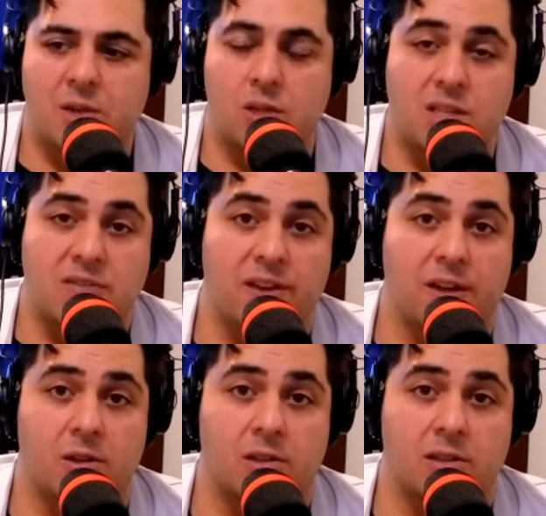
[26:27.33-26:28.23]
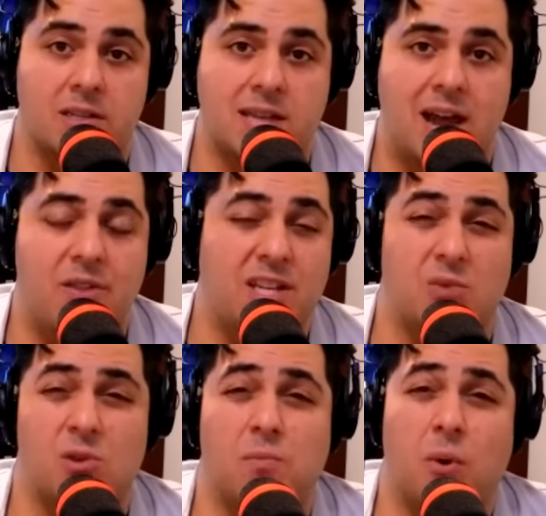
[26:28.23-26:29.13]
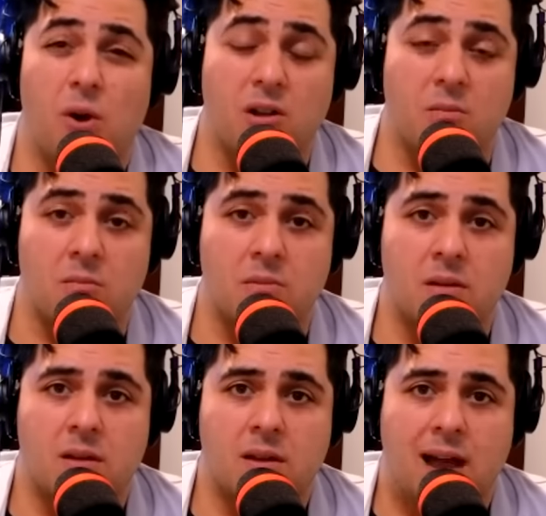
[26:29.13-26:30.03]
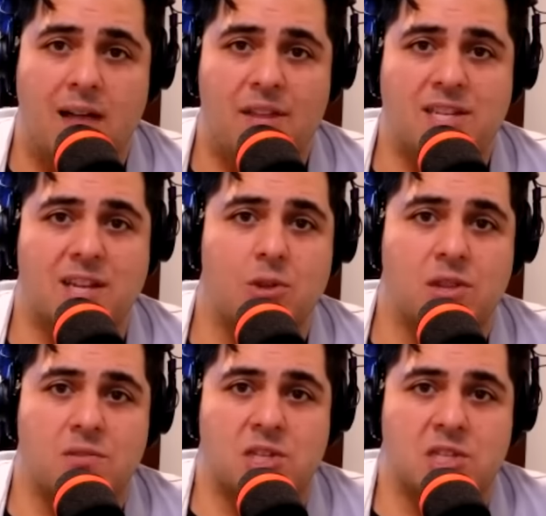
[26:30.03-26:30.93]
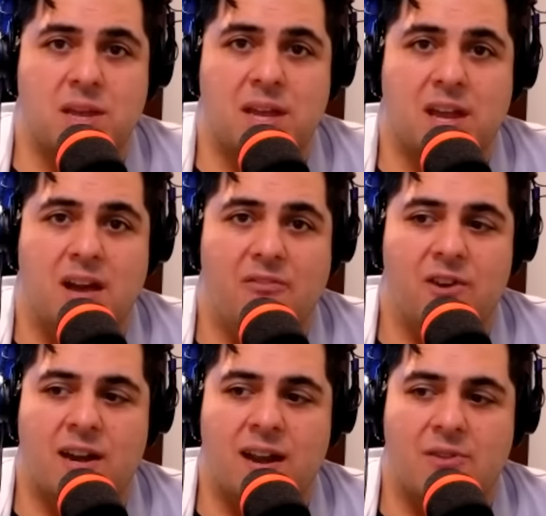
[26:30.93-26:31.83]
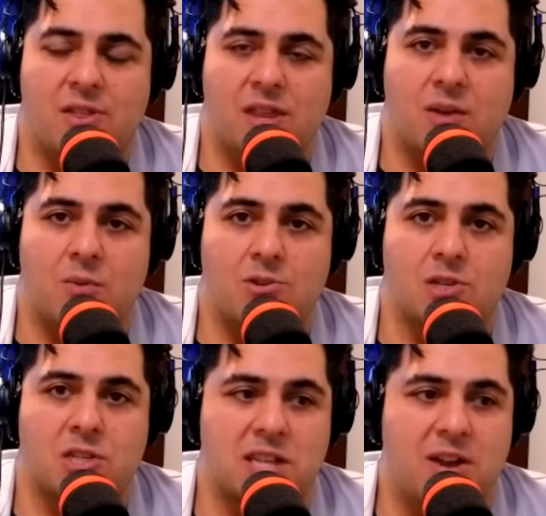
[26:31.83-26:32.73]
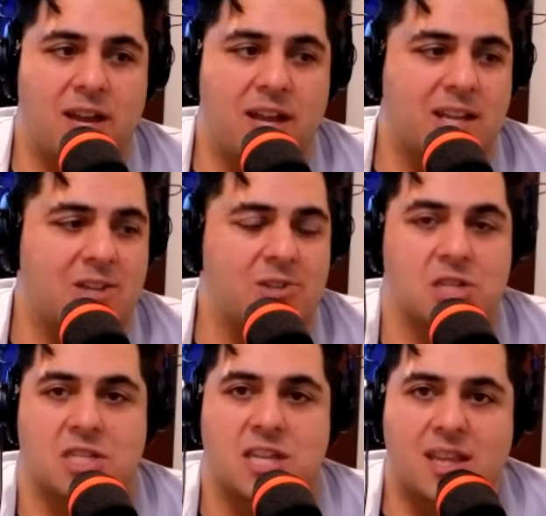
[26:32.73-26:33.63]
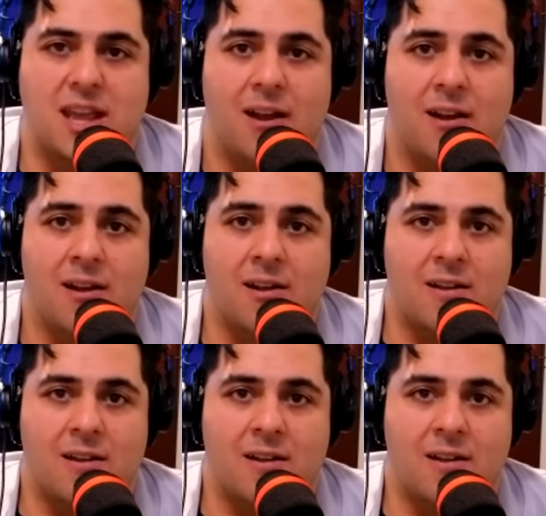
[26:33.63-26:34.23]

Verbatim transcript: deal with difficulties, how they deal with boredom, how they deal with just being comfort and everything when you're just staring at it? Can you just sit there